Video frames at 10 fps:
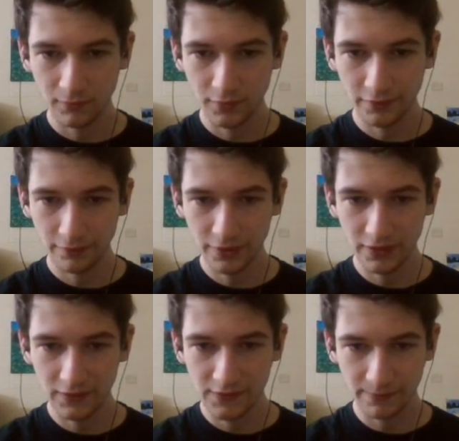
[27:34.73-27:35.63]
What if
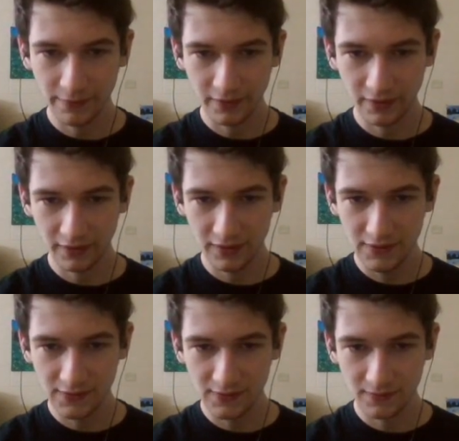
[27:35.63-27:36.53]
we did something like
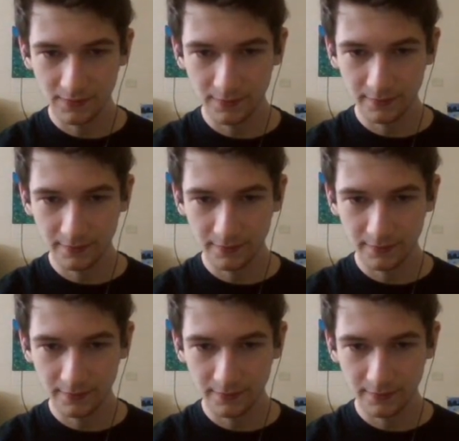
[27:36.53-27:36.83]
this?